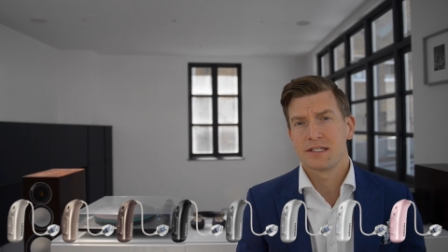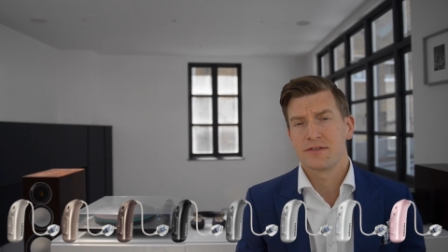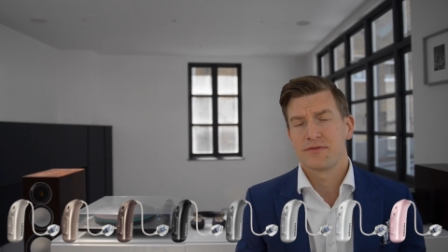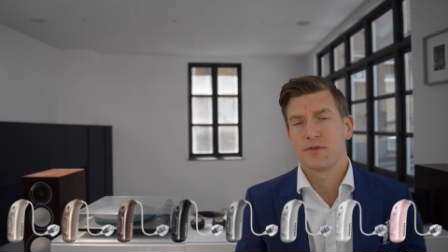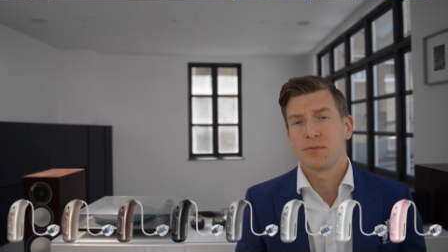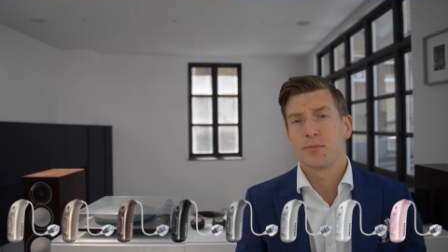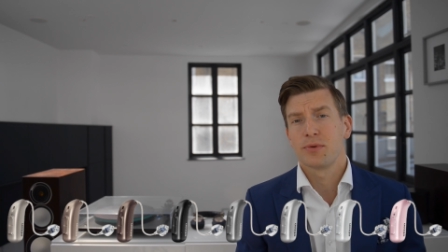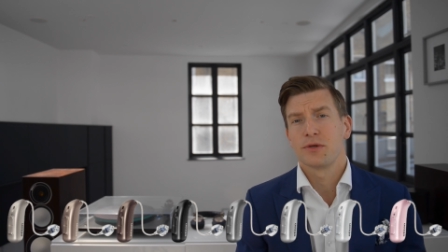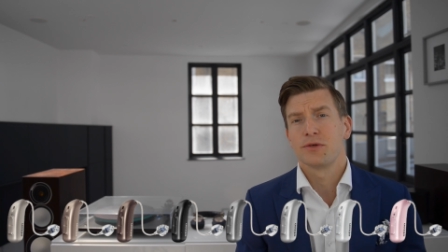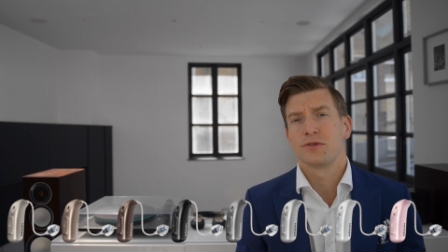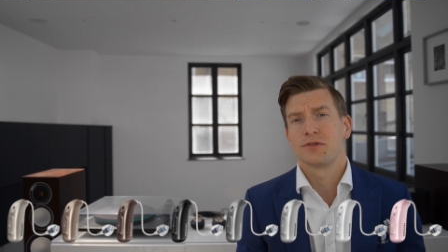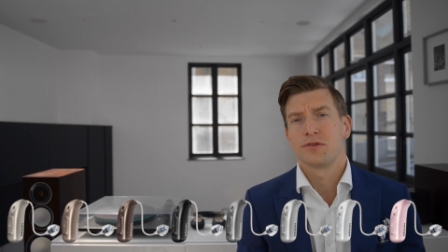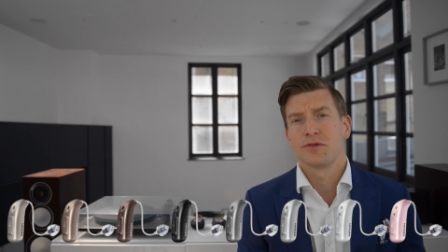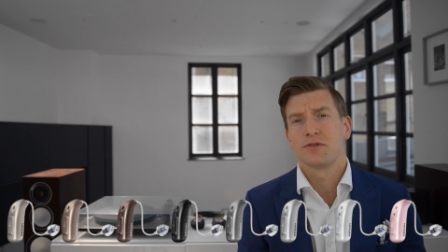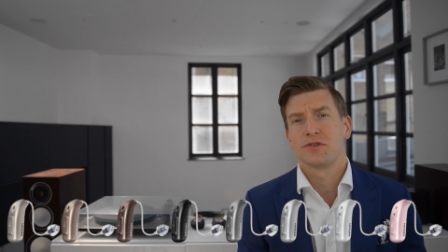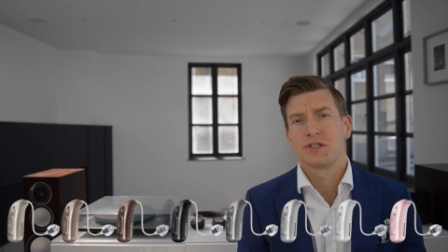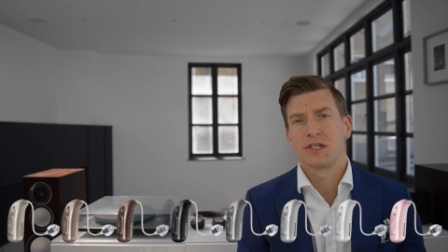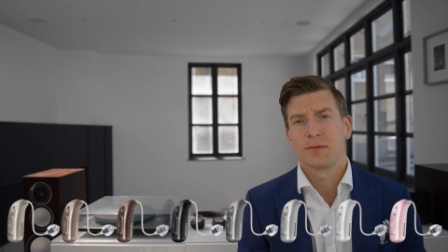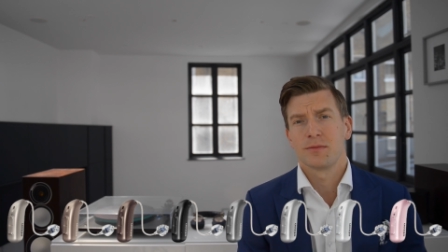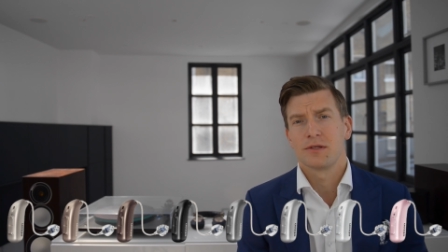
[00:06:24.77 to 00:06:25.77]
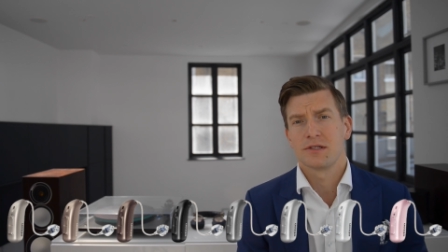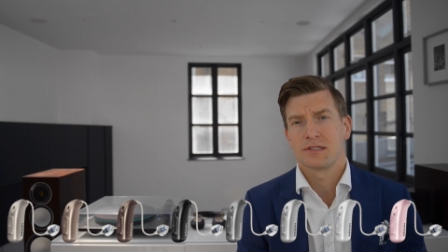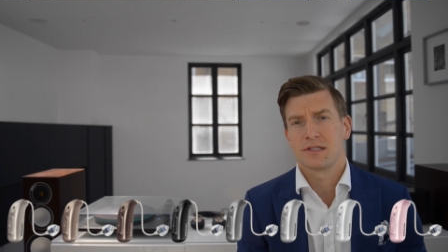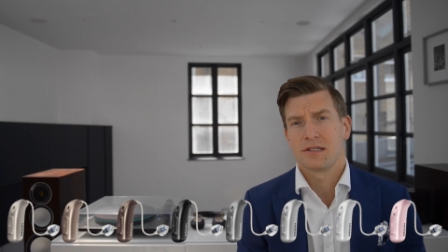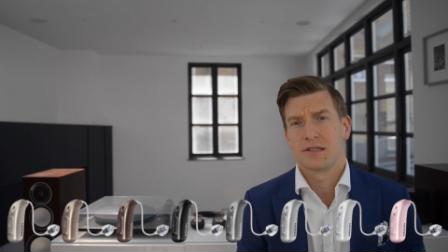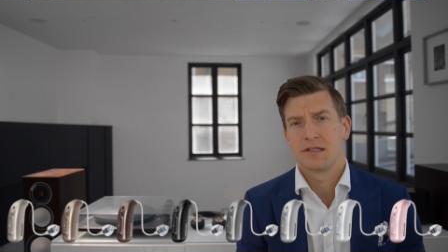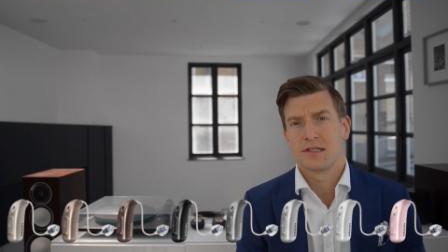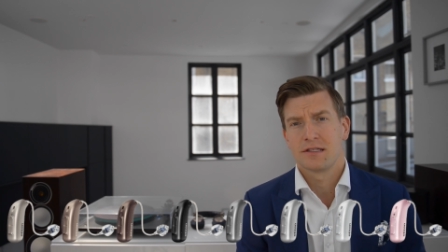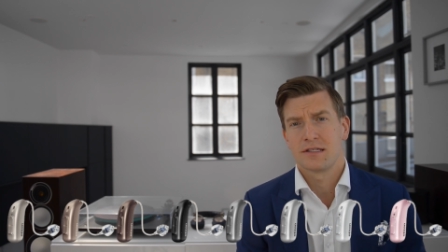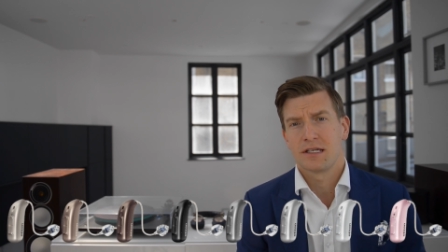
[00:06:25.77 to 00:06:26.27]
of the Bluetooth chip that's
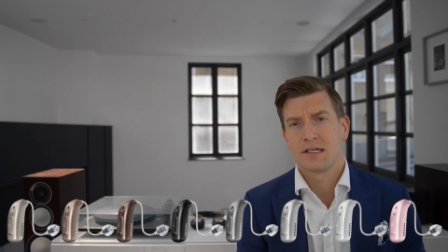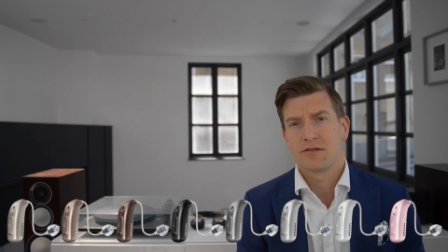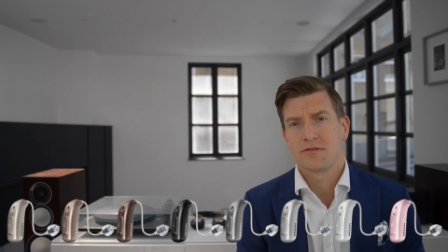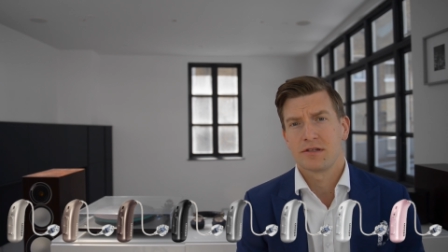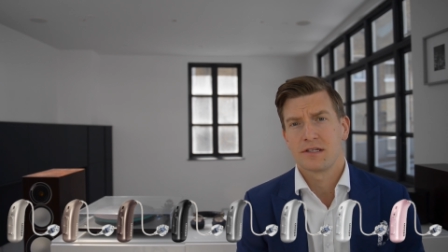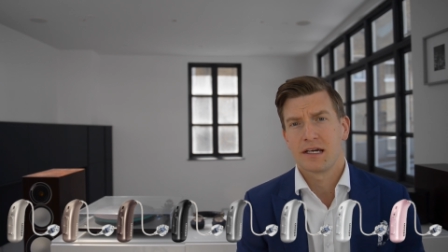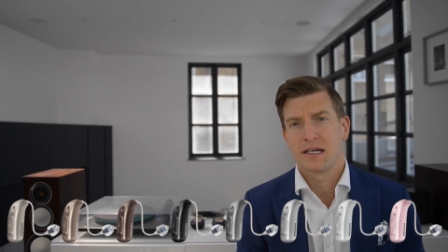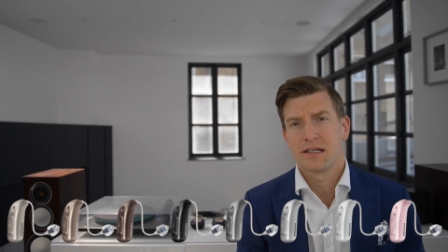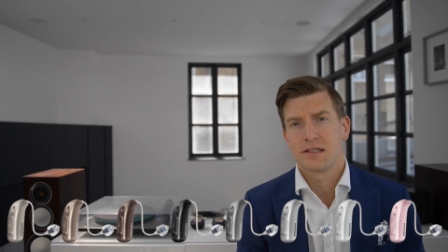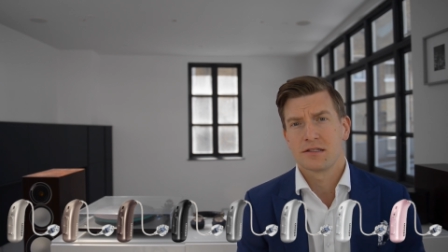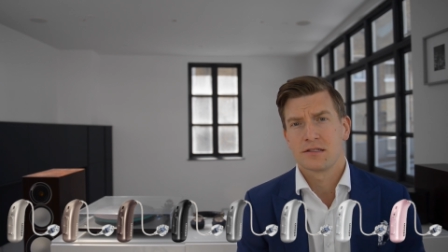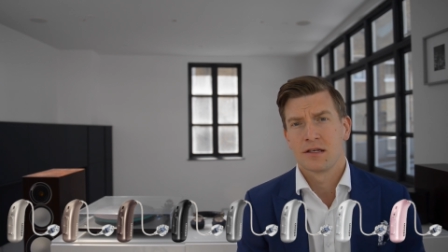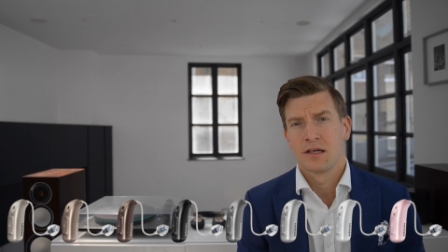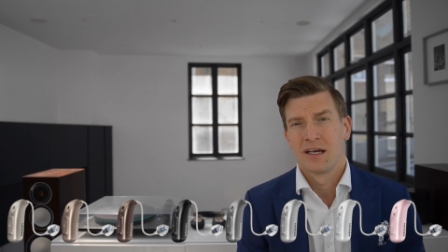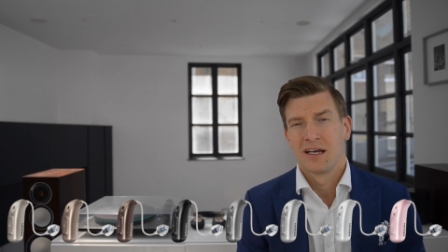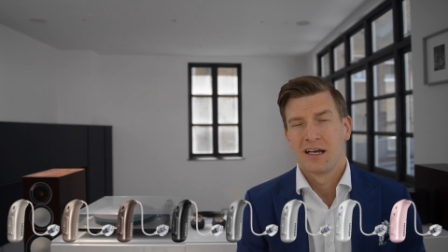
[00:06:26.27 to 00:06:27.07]
in these hearing aids,